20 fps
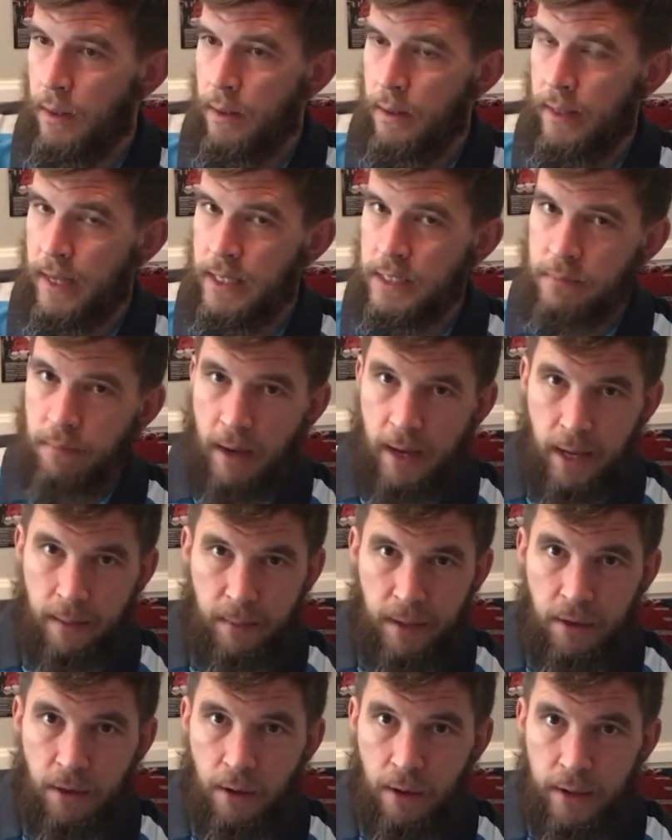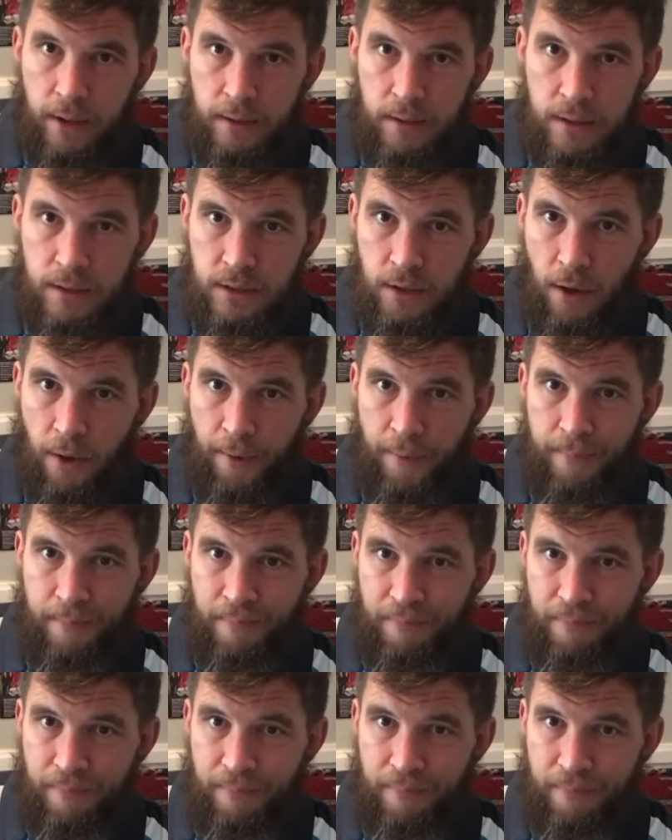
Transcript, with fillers: that's Miami Cola. So